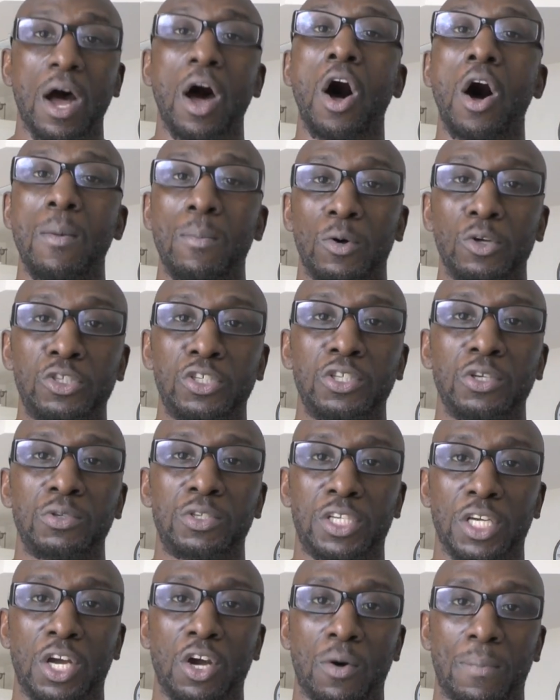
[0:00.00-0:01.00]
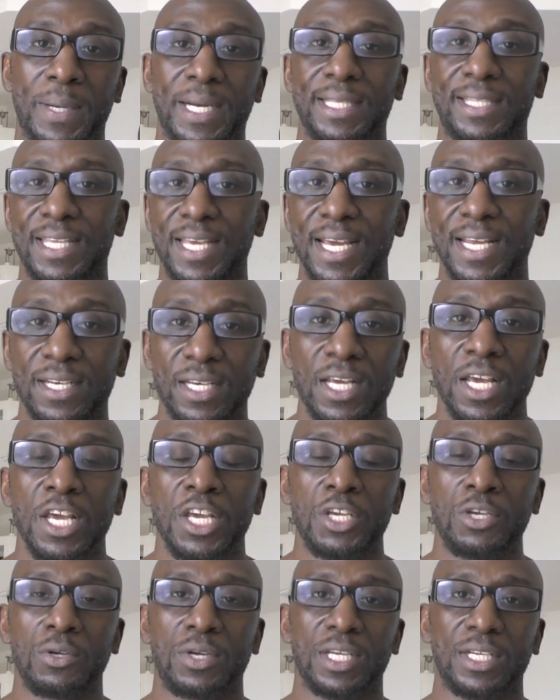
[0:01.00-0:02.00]
almost soon to go but at the end
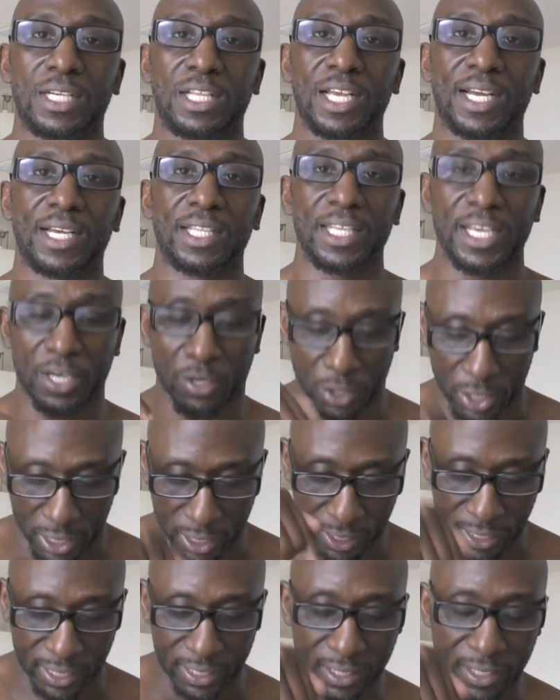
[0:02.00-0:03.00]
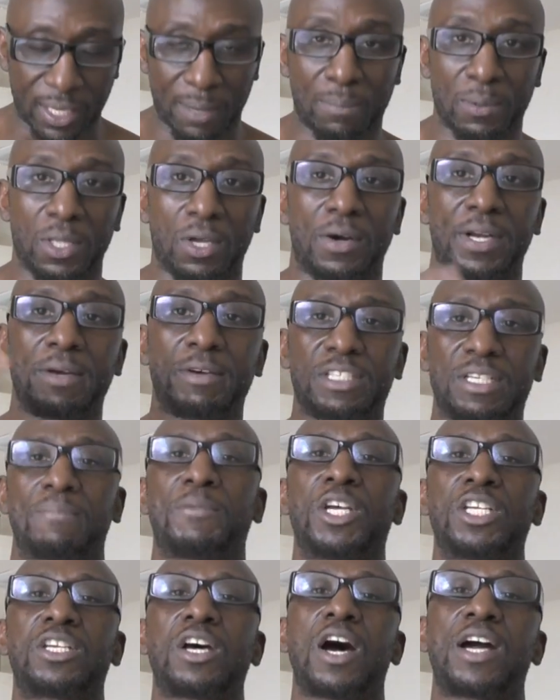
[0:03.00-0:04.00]
you can click a link or you can click a link below anyways I'm
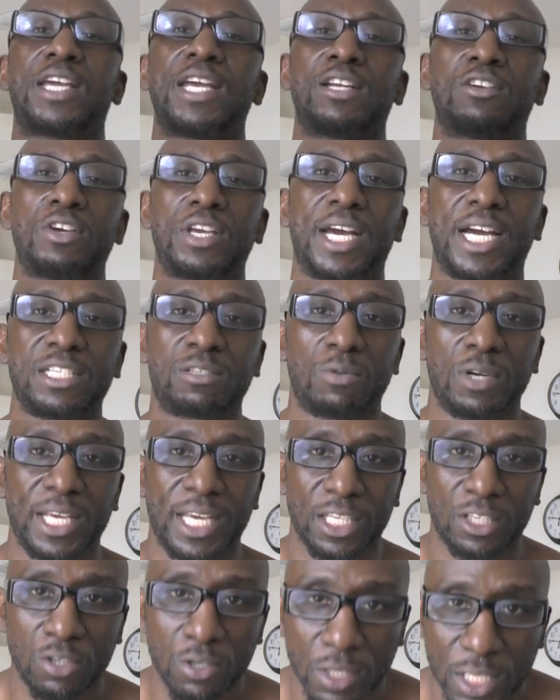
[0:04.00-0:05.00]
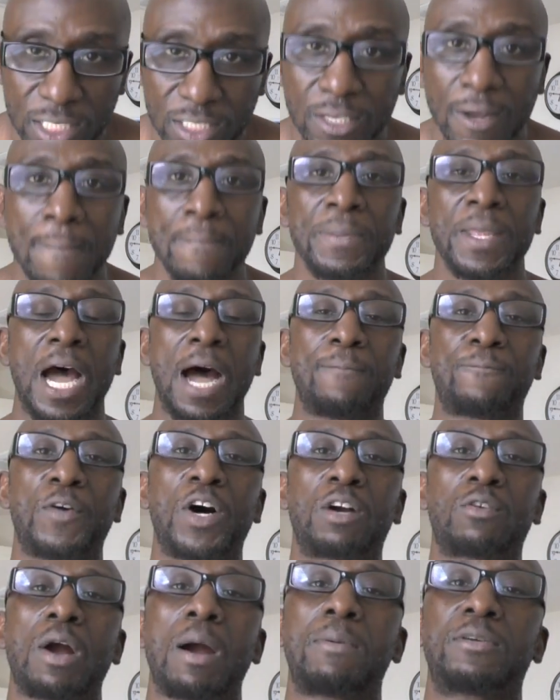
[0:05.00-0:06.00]
done talking I know you guys want to get to this I'm
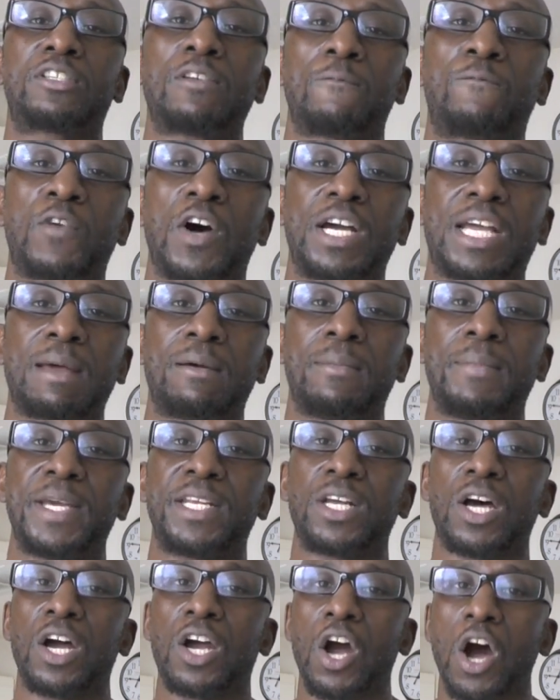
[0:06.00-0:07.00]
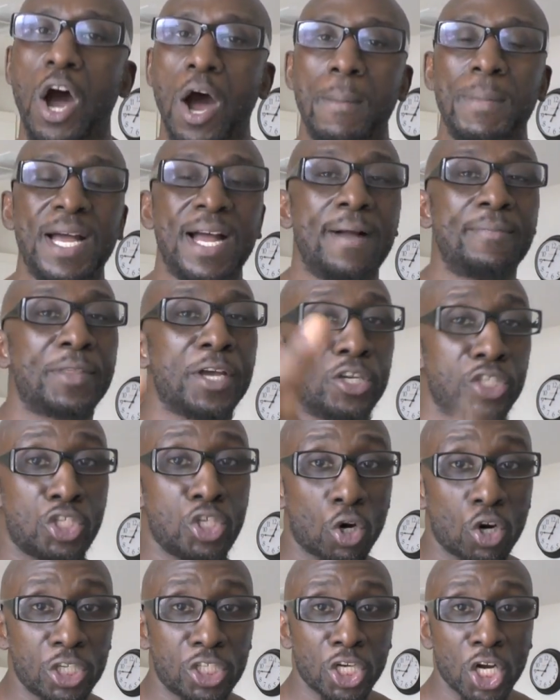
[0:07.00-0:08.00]
Funk Roberts from FunkMMA.com now it's
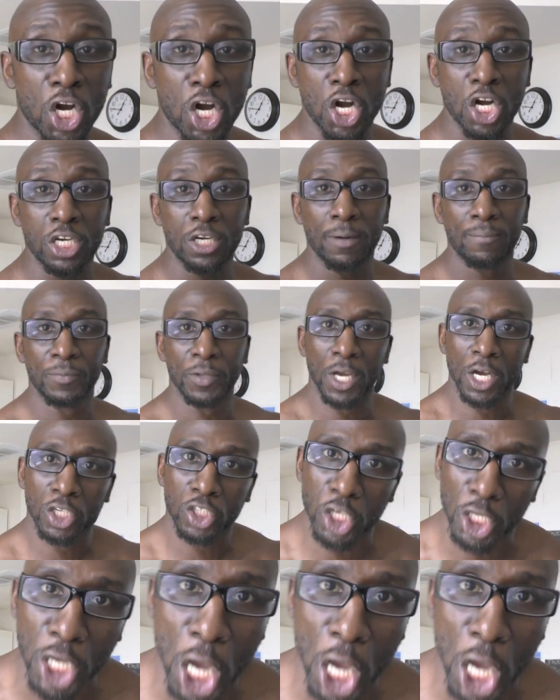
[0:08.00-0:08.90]
your turn to